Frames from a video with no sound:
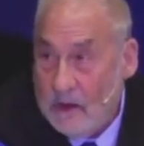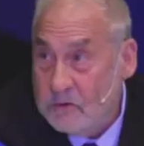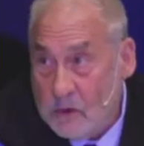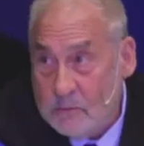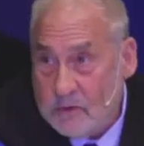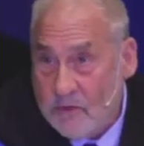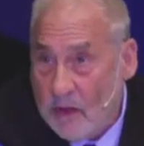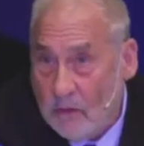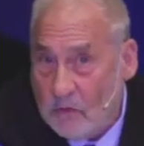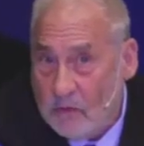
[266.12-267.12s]
In terms of
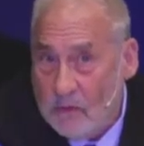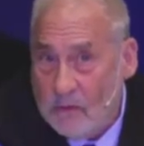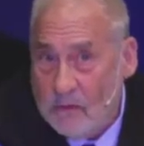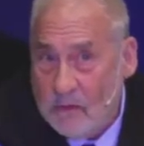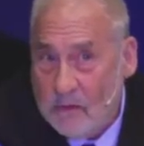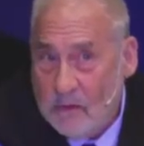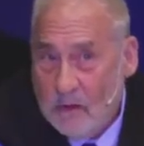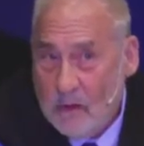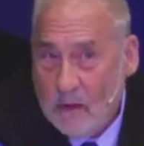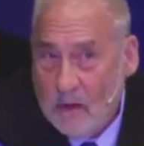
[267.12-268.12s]
health,
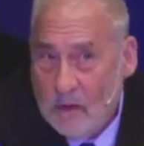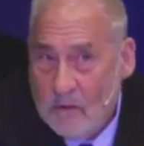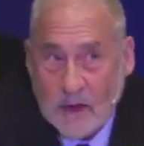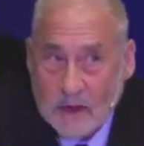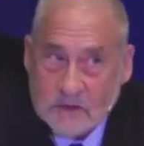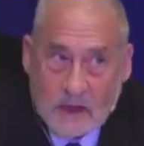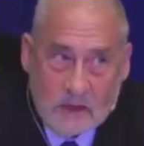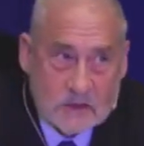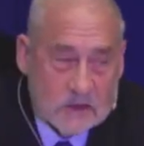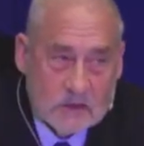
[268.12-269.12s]
the United
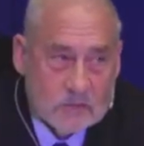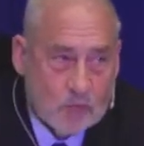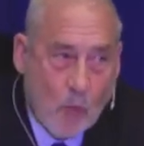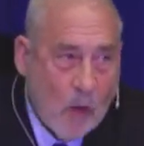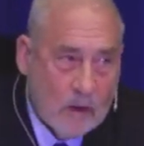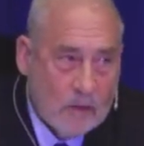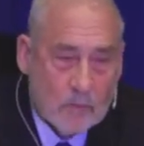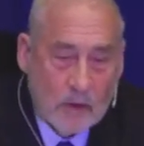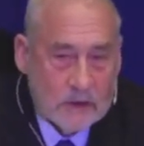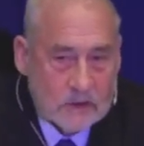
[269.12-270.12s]
States is one of the
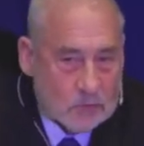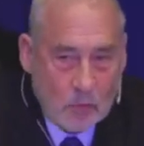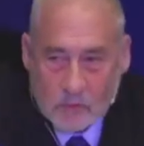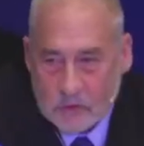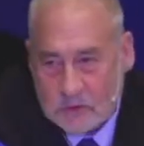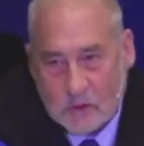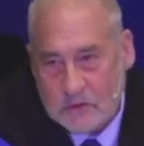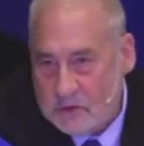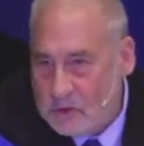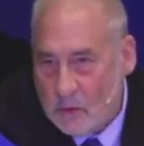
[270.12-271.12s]
places where
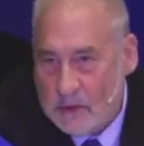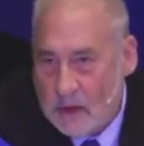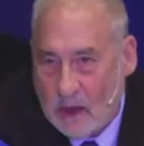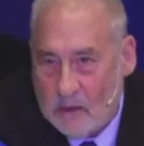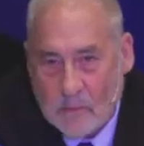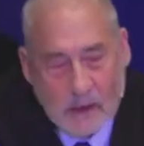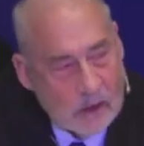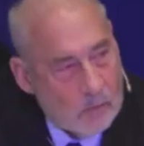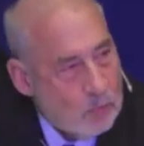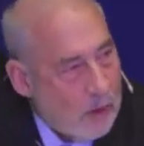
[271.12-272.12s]
research is going on and
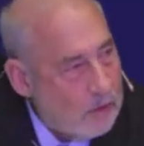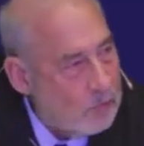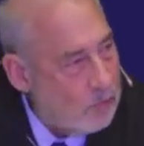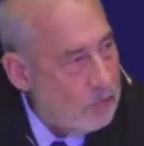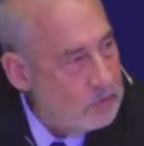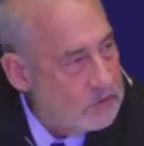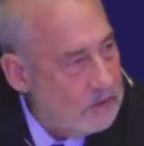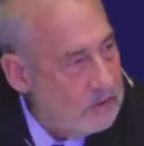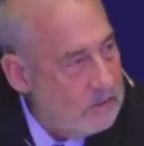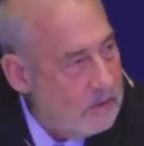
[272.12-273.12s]
making breakthroughs
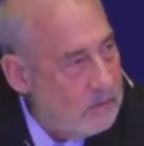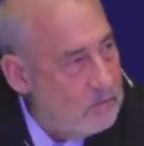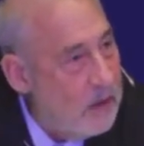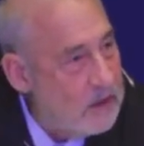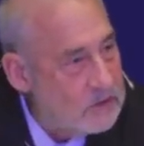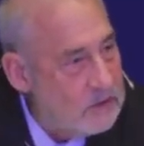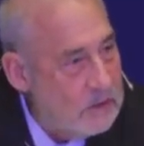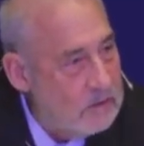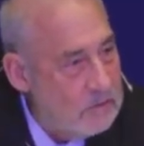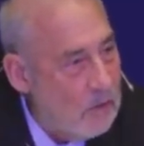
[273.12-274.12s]
in
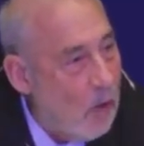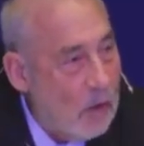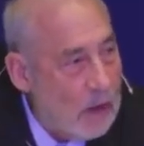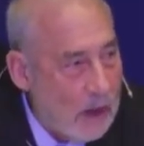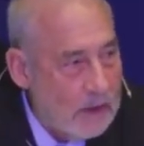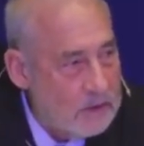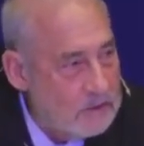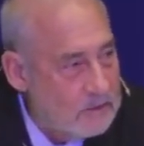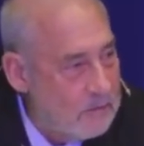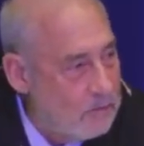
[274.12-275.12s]
medicine in all
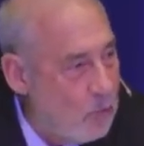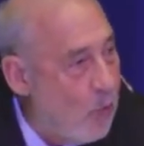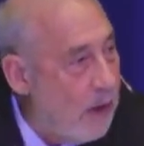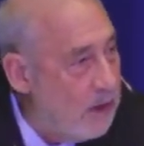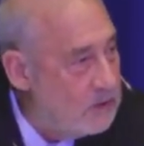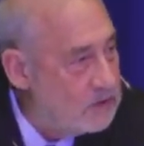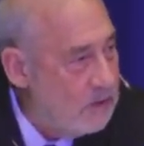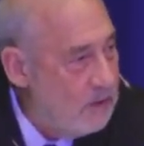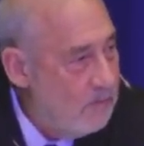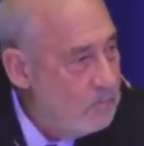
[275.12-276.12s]
kinds of
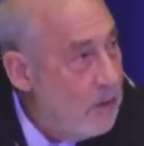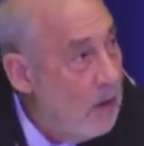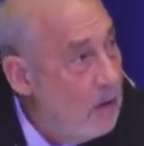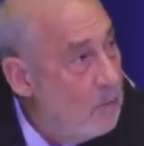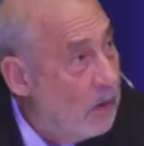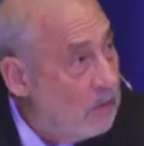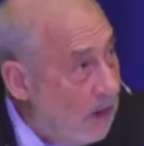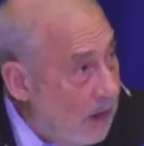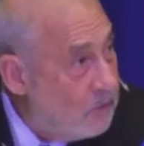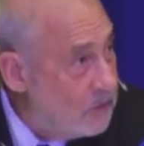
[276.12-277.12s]
ways. But
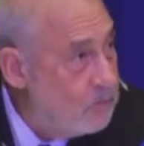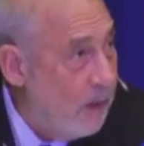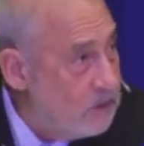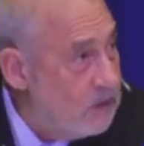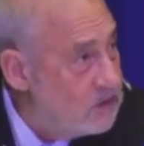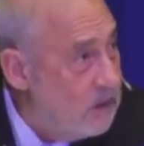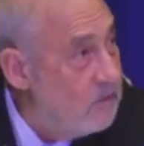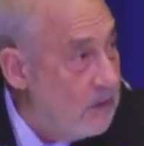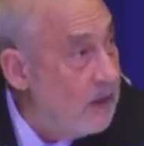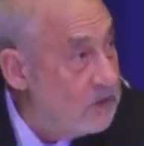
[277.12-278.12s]
life
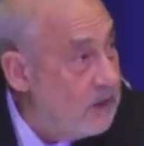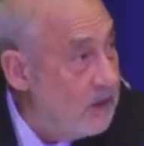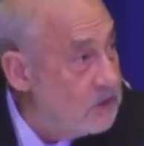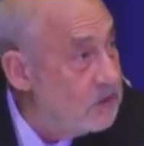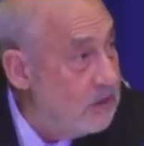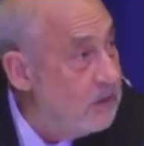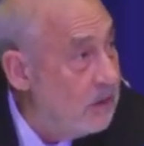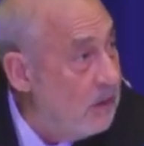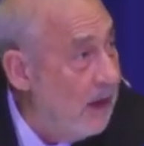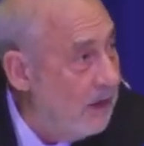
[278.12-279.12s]
expectancy in the United States is in
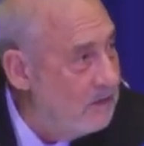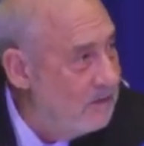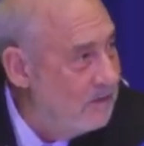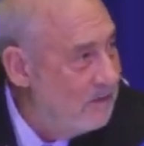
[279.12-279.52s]
decline.